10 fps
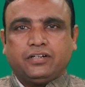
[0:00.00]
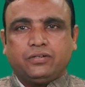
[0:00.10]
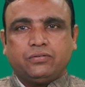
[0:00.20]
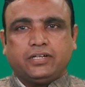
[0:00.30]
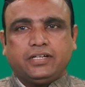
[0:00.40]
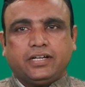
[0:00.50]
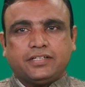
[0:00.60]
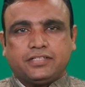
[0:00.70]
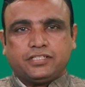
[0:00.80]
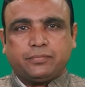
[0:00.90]
do a need
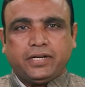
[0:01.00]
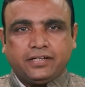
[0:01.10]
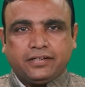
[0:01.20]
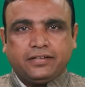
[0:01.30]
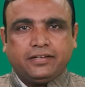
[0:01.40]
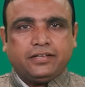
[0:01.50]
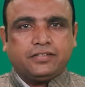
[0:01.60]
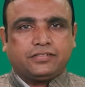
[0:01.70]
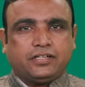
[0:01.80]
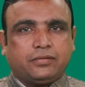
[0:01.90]
assessment,
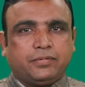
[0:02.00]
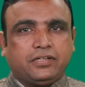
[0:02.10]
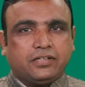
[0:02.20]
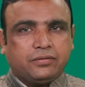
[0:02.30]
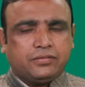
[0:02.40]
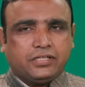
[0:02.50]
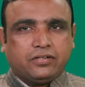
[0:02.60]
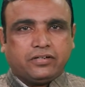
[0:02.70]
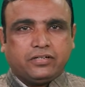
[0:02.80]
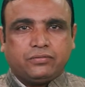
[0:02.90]
set up interviews in
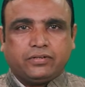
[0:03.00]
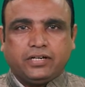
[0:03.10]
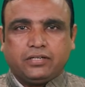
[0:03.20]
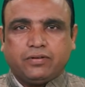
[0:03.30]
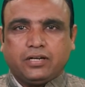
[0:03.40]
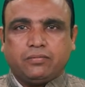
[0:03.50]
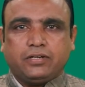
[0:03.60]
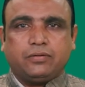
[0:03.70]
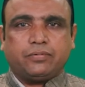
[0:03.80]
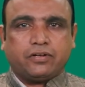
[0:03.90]
order to get valuable
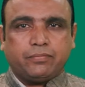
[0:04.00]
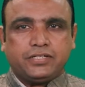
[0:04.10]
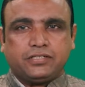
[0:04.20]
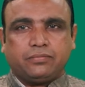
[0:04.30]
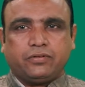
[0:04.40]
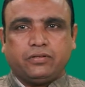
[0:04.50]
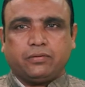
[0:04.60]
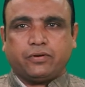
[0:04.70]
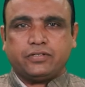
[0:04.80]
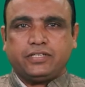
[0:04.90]
information for your
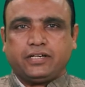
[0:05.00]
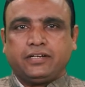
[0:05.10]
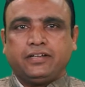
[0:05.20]
project.